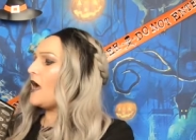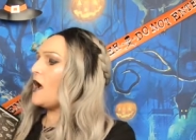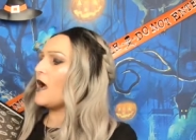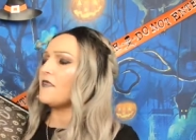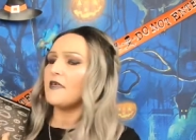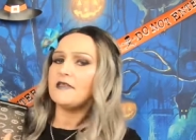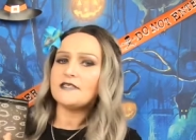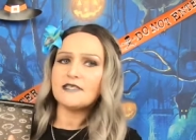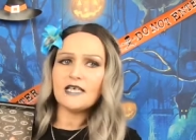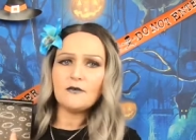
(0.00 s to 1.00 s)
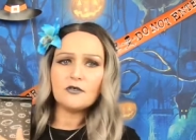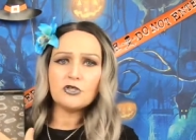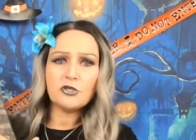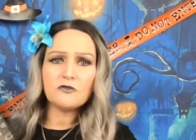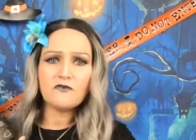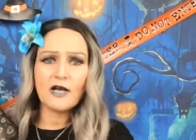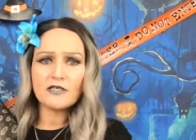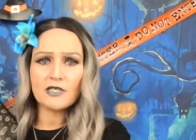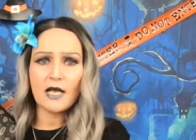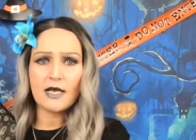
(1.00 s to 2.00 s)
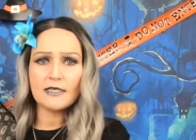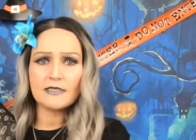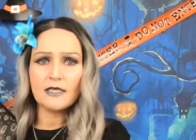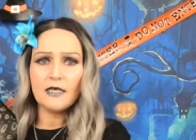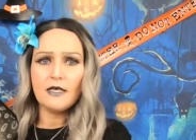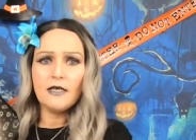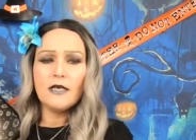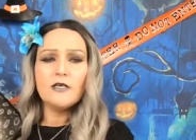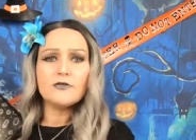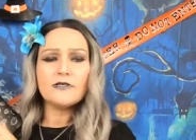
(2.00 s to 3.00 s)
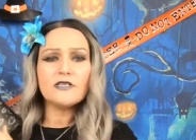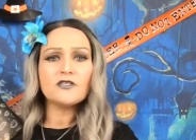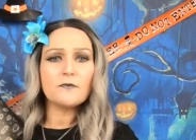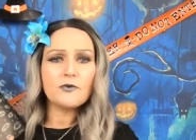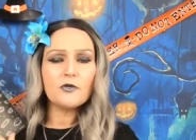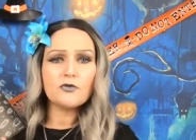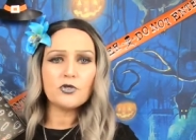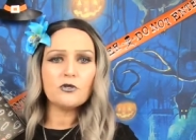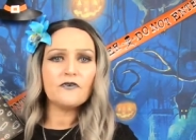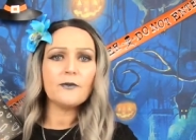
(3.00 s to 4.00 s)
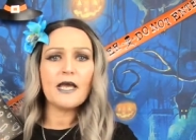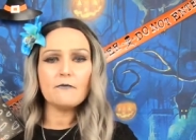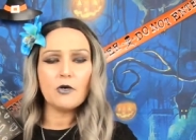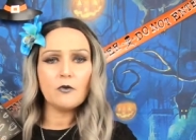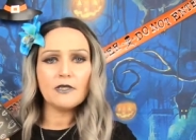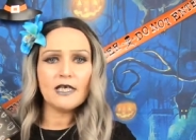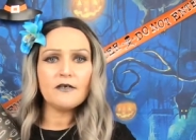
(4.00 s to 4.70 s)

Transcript: Oh, I think this is keep your shoes fresh, guys. So it's to stop your shoes from getting mouldy.